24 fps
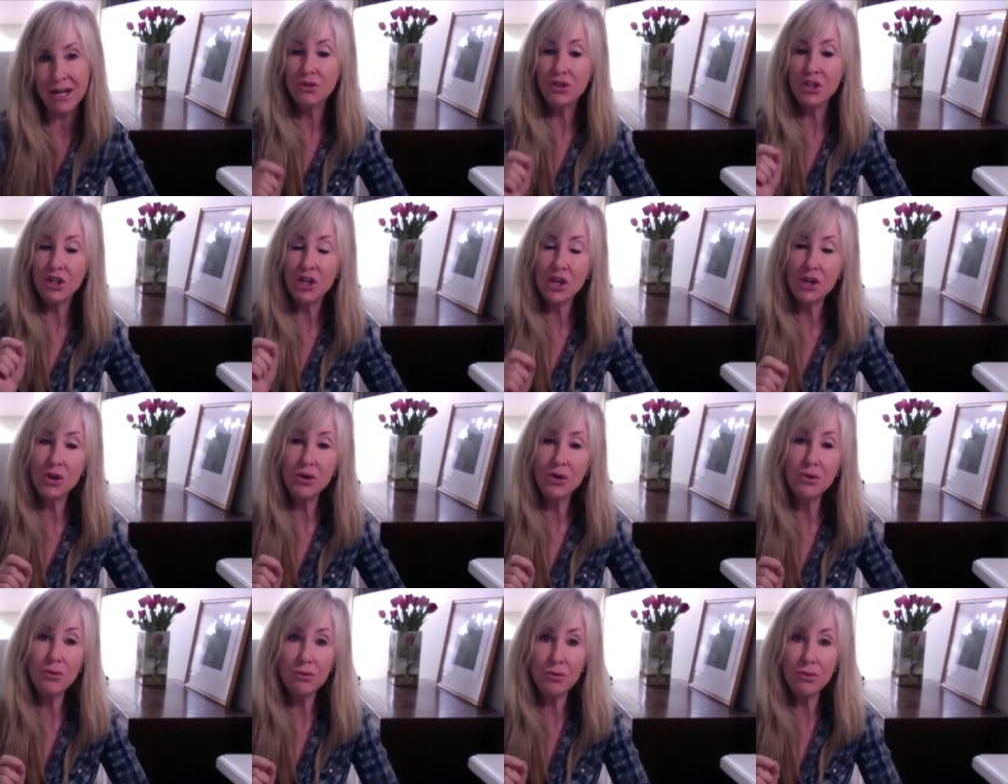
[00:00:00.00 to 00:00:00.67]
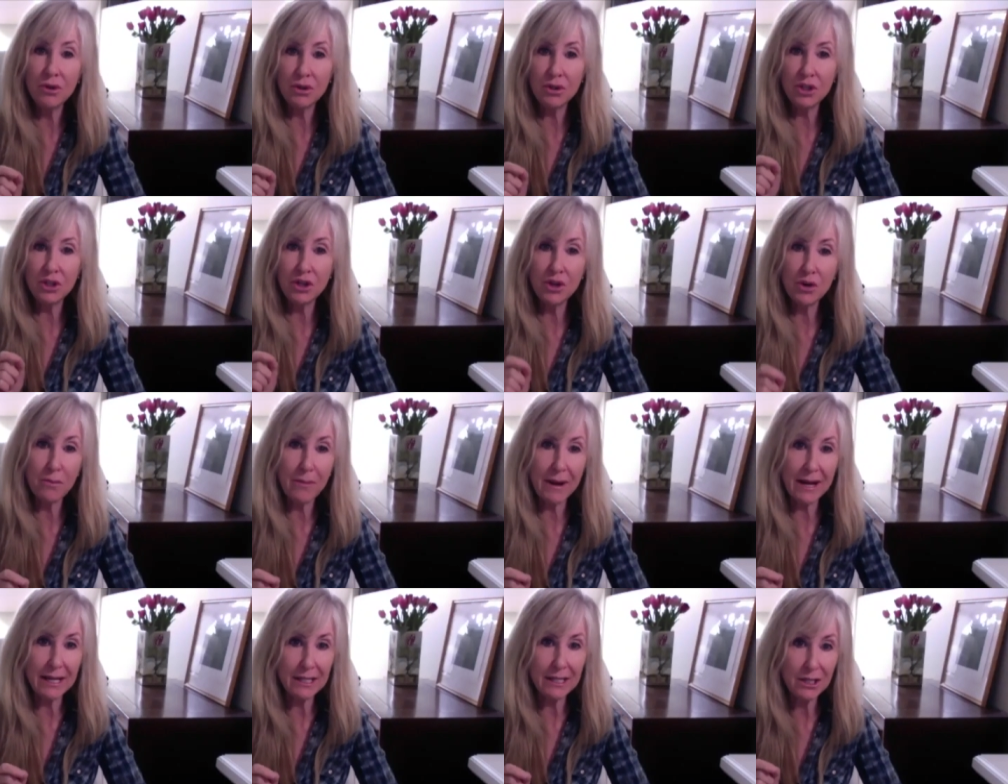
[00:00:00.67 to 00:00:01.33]
Do you do your
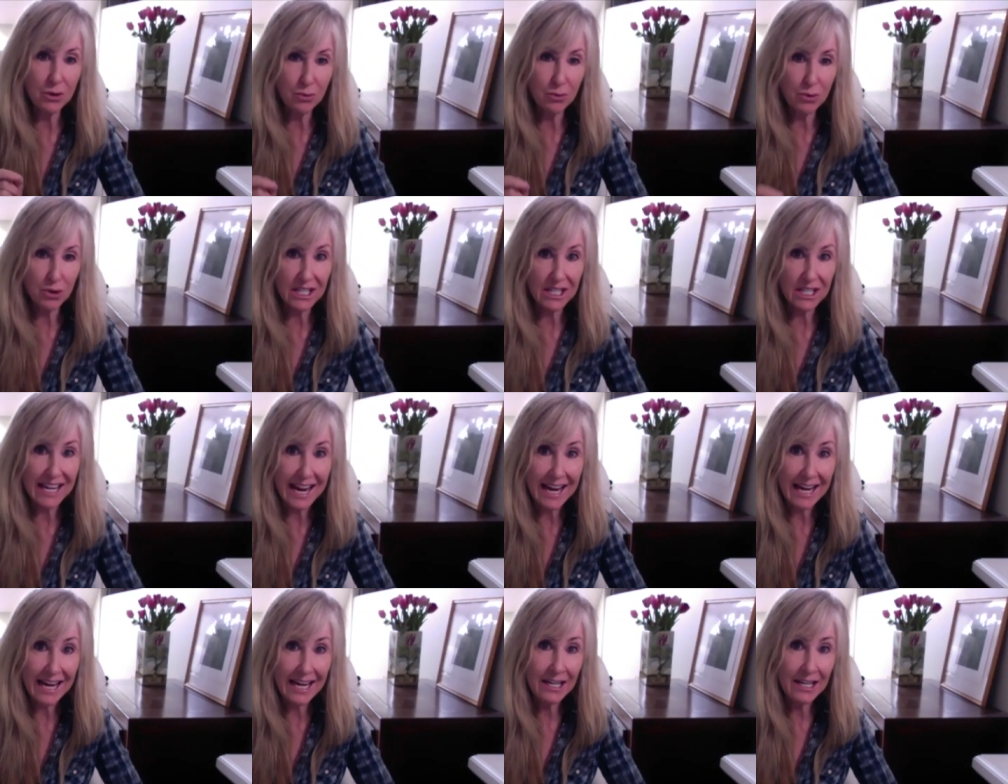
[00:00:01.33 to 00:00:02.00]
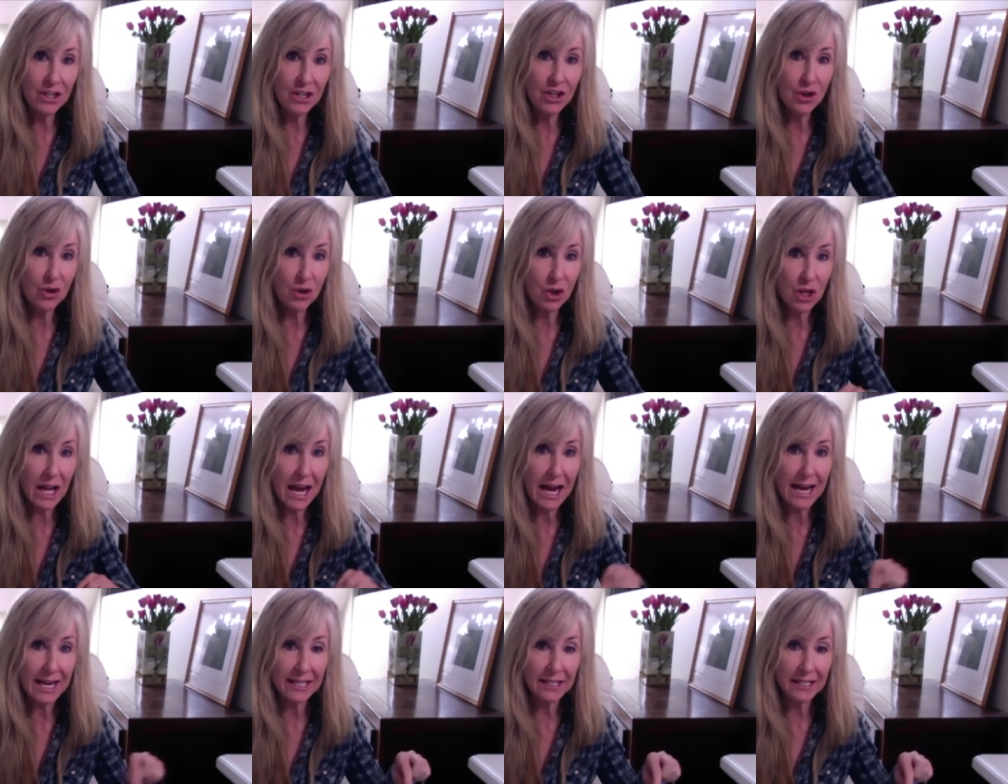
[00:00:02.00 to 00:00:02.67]
best to retain your
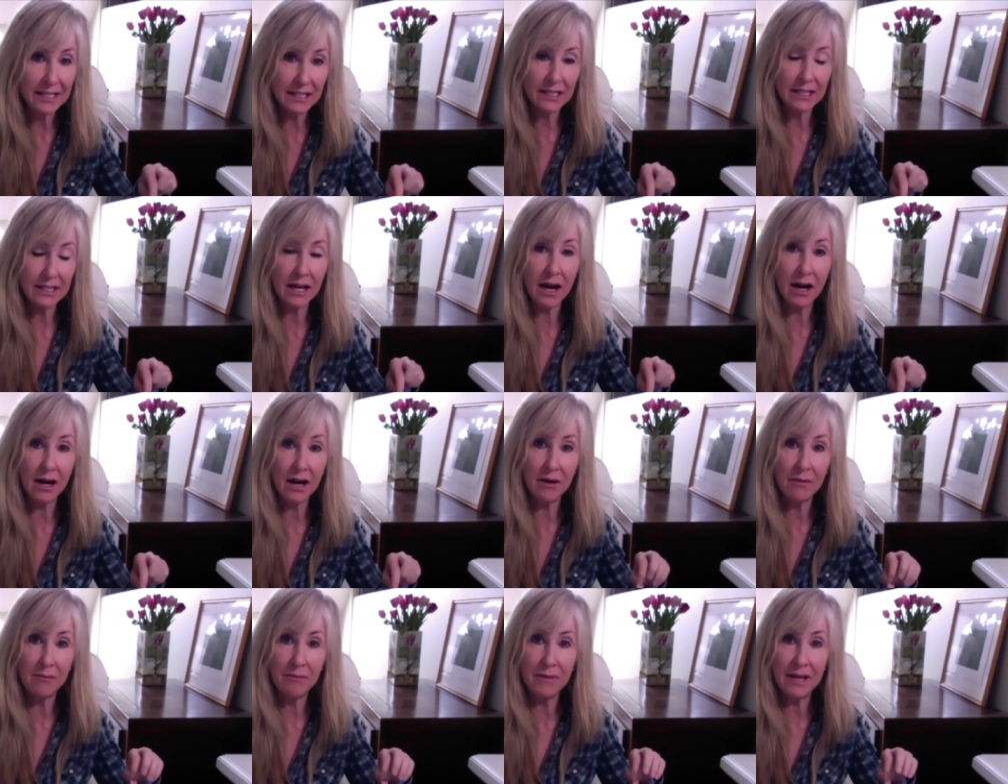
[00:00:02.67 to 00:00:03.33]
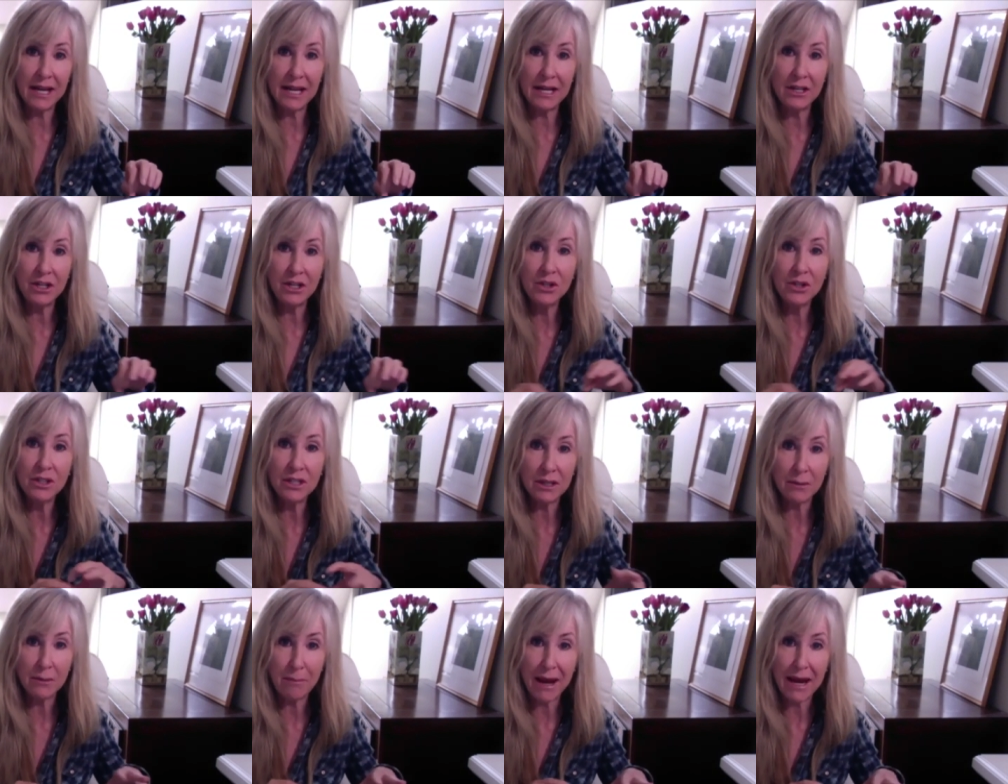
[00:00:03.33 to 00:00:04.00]
lights um, and use
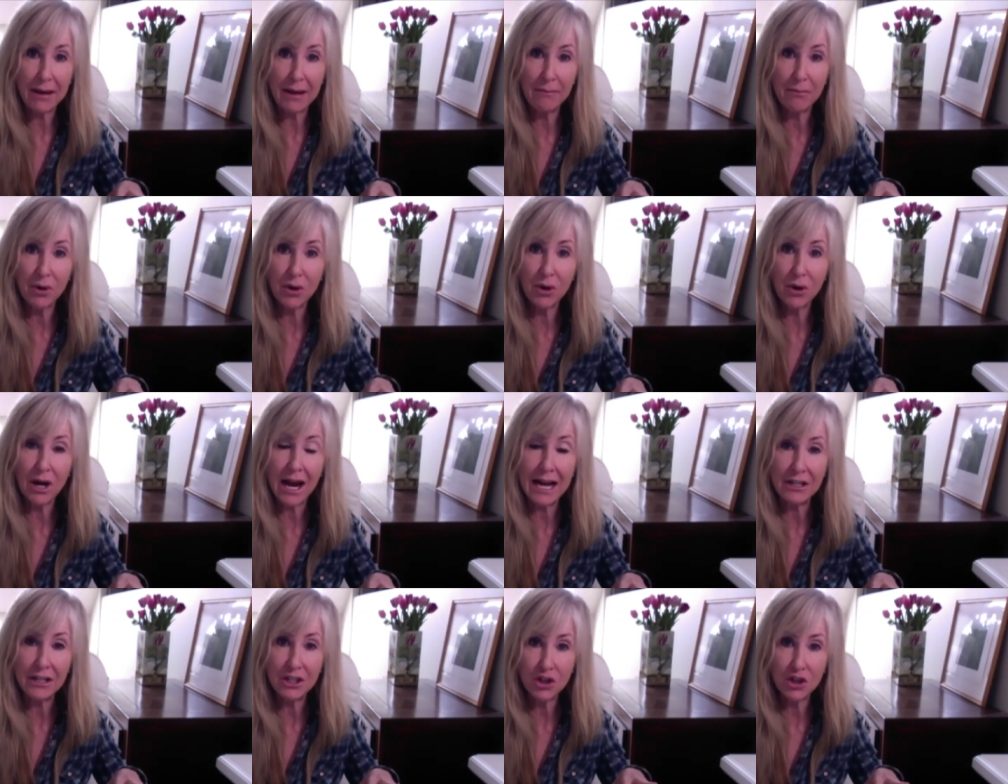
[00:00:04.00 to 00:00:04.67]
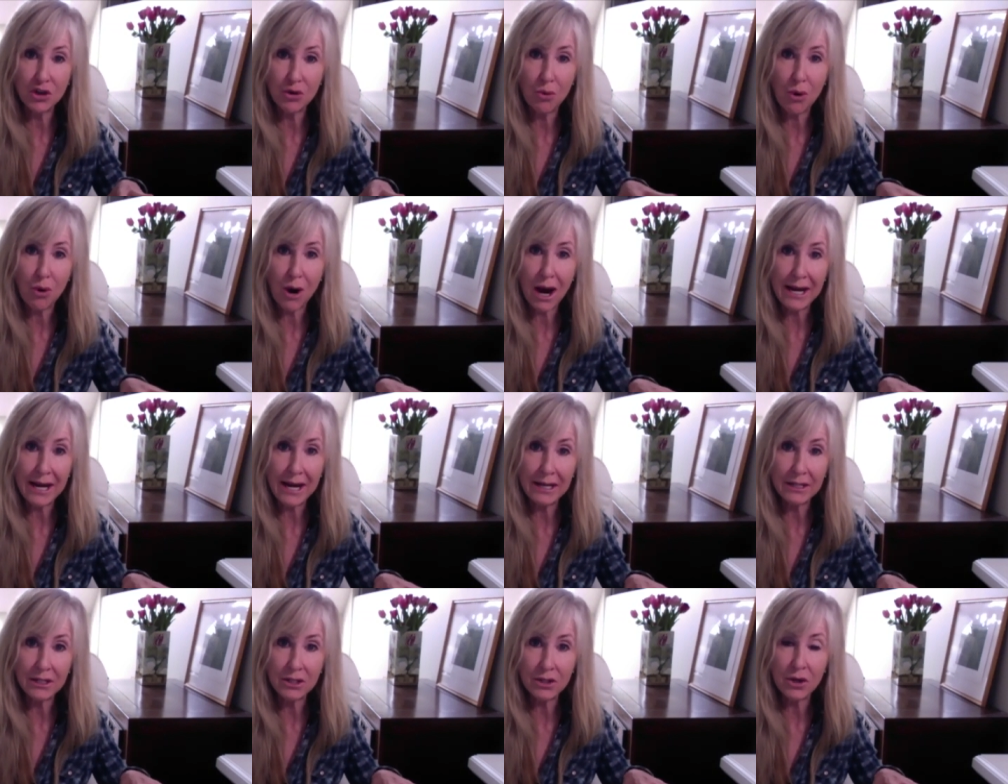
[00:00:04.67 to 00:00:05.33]
the paper as your
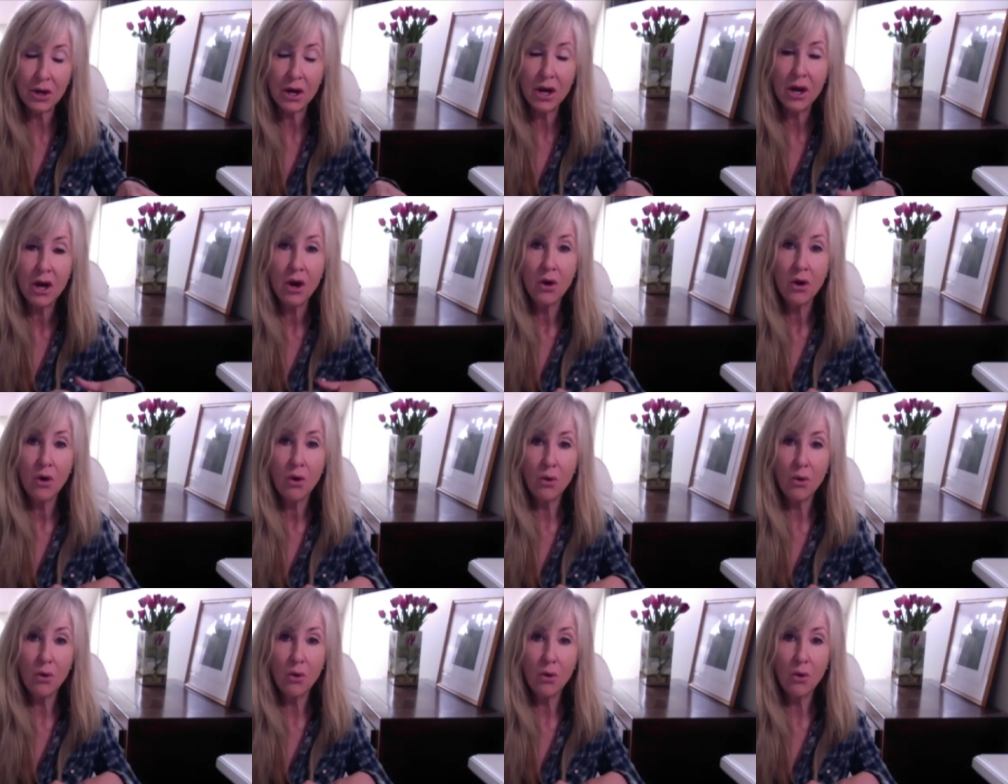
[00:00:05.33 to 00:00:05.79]
white? I